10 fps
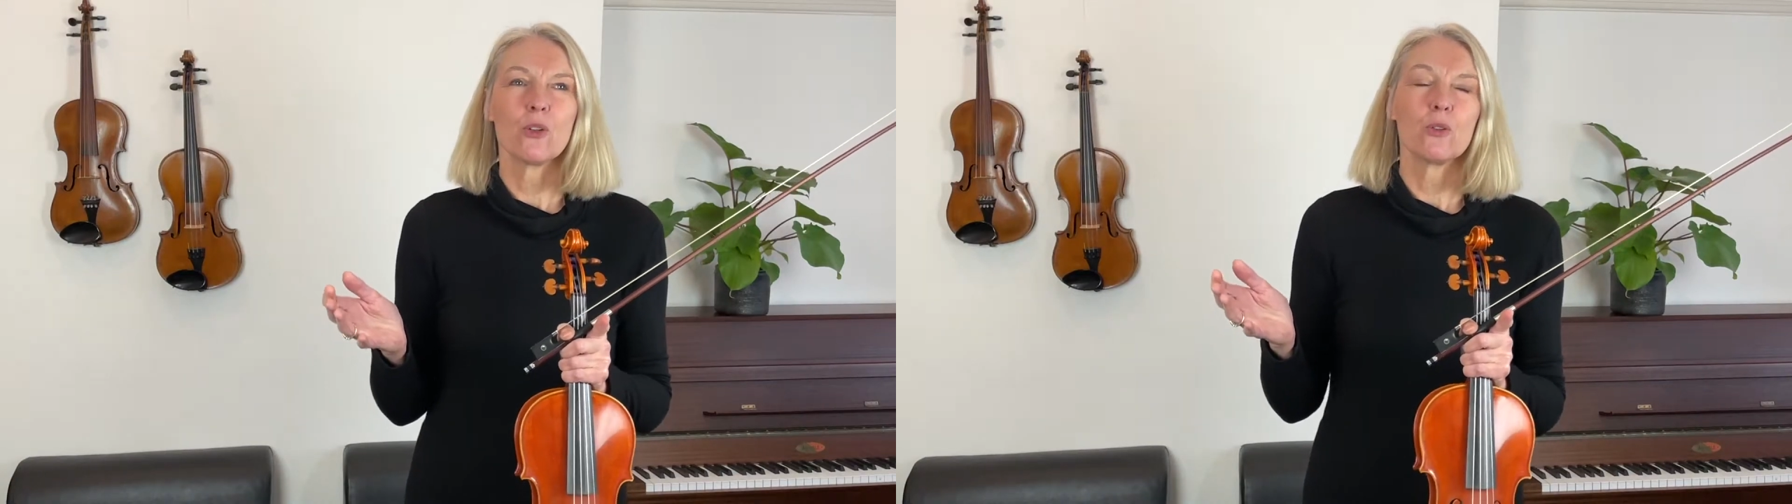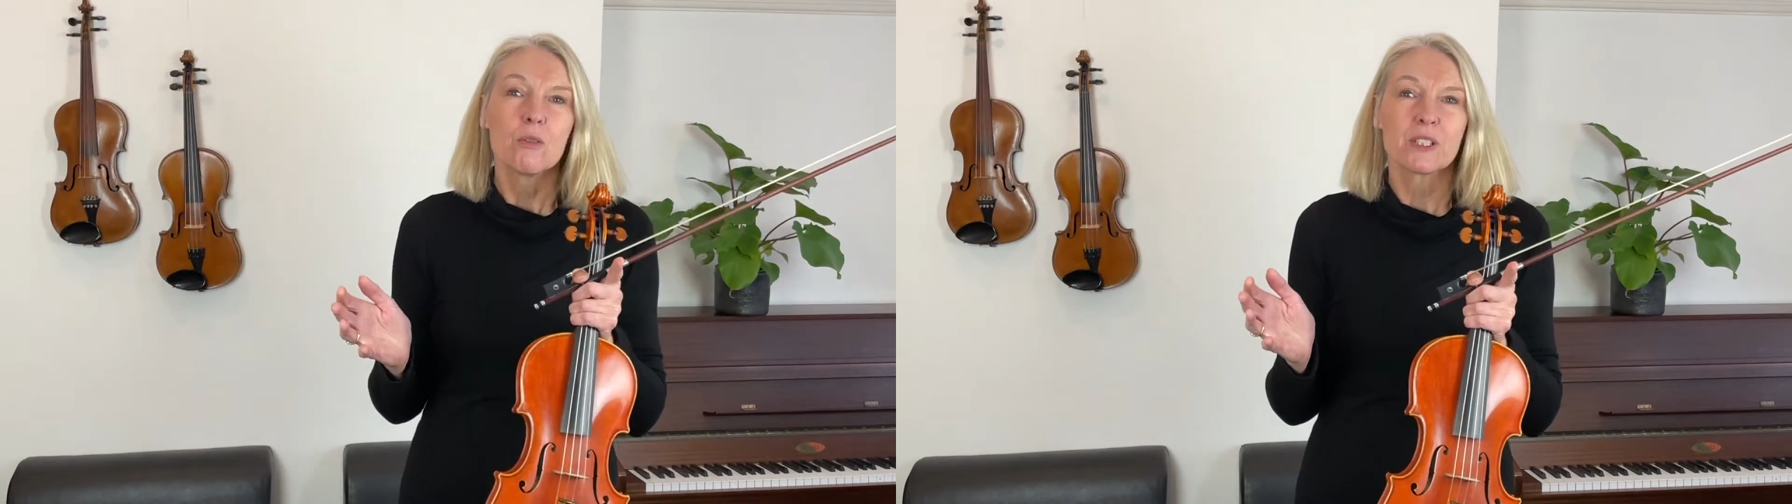
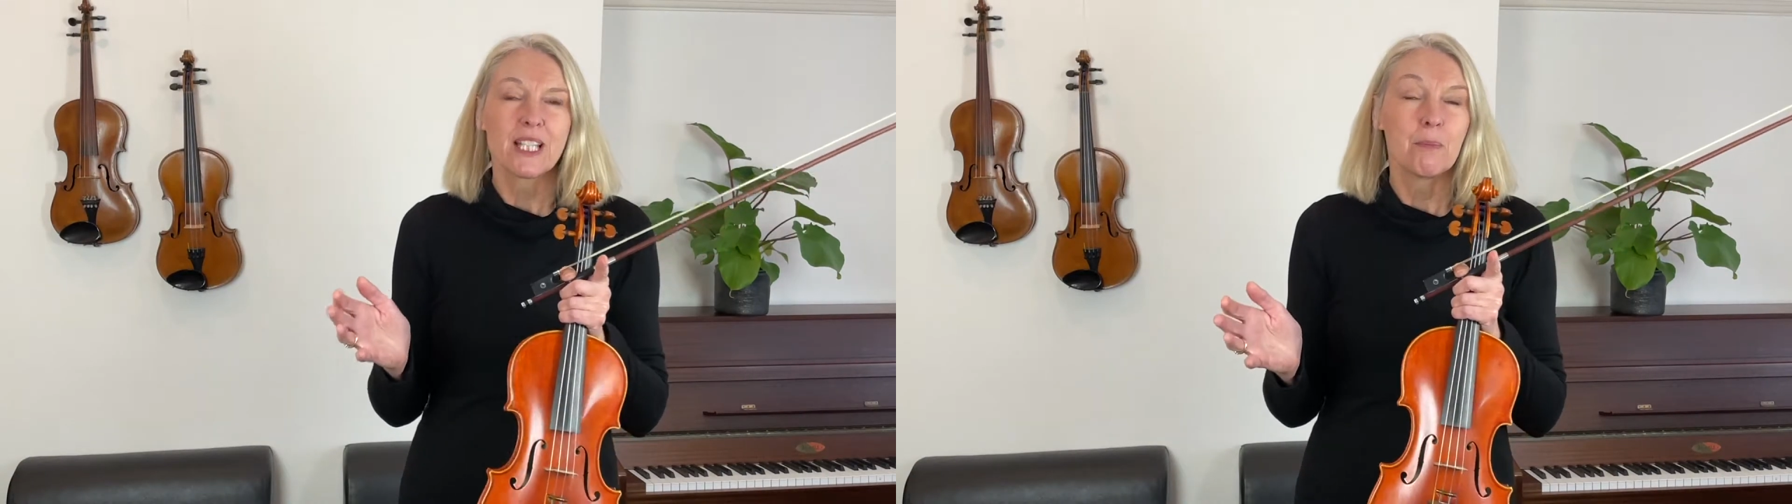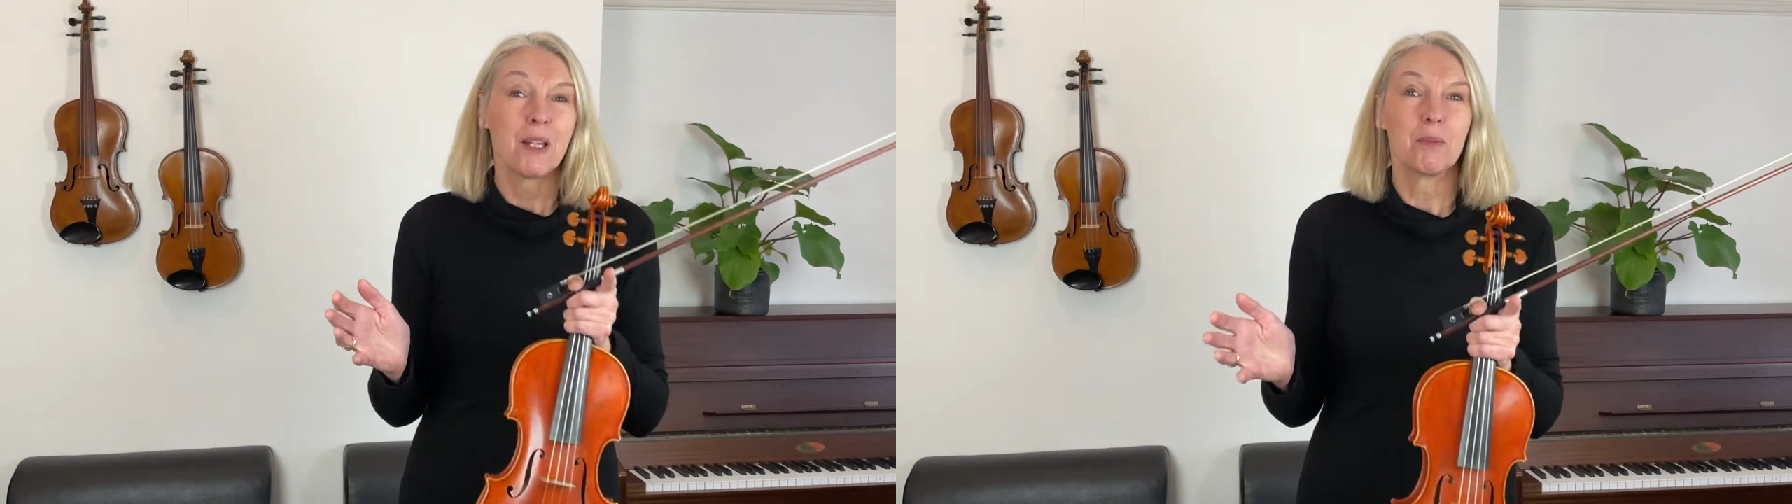or was there
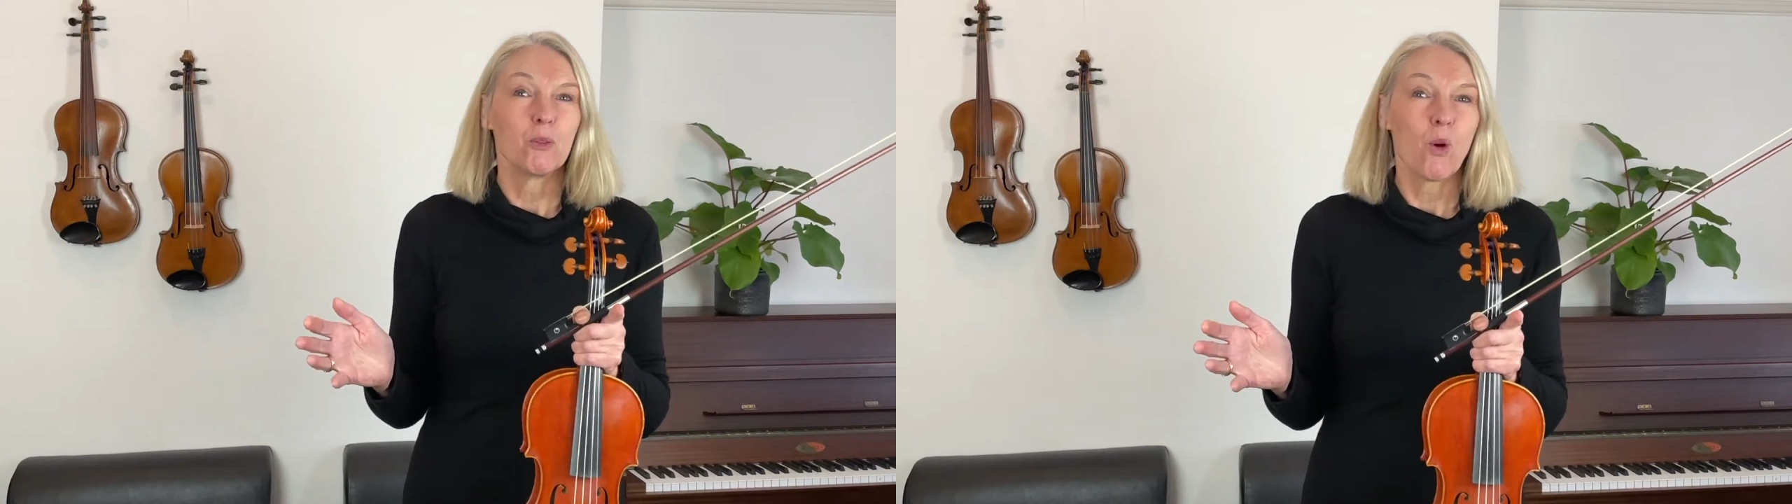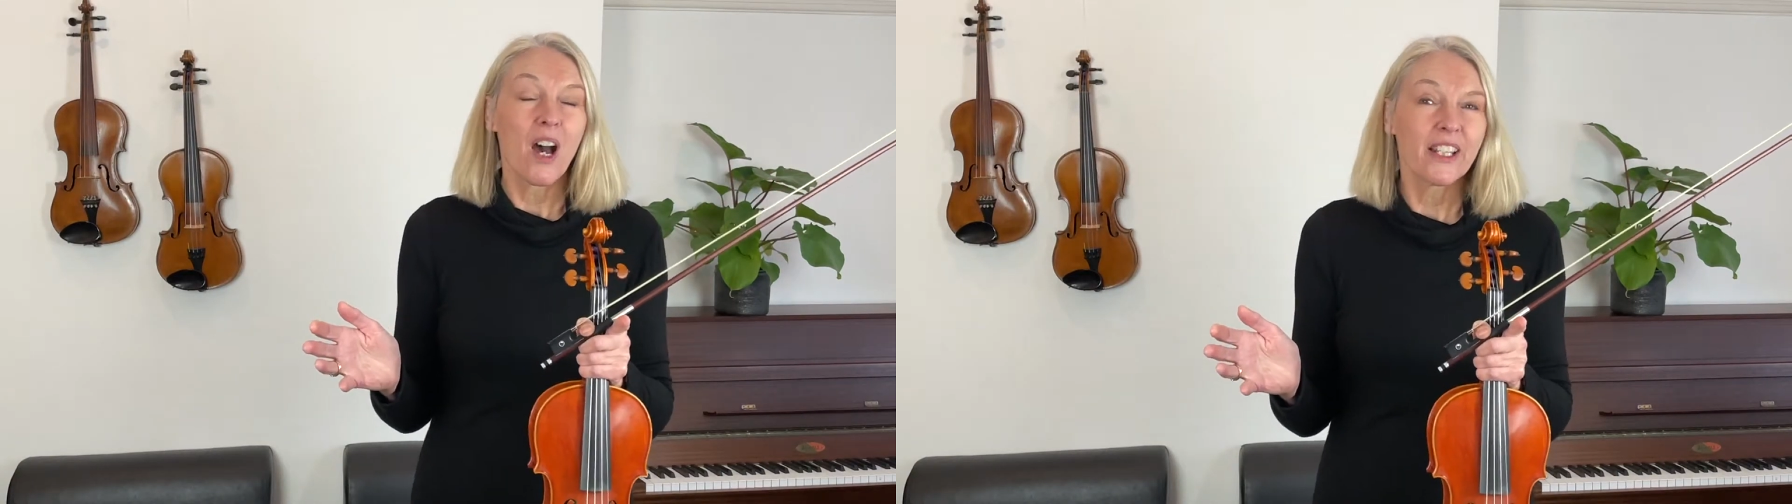maybe
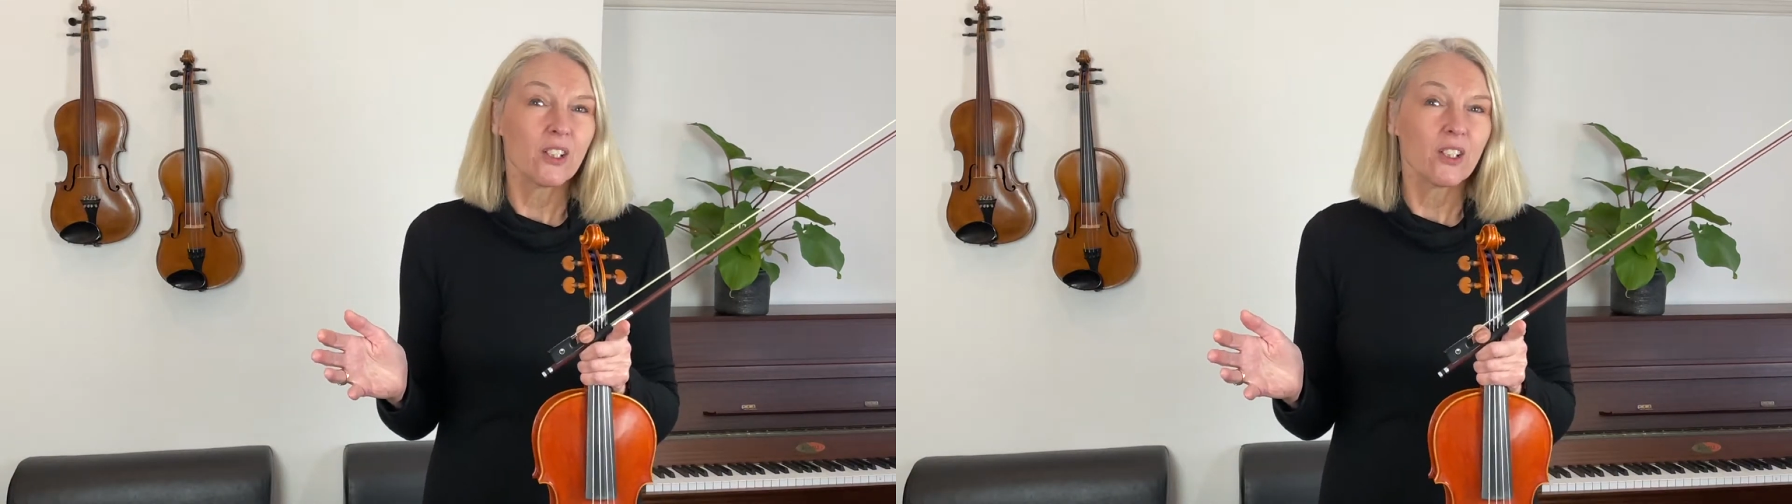one,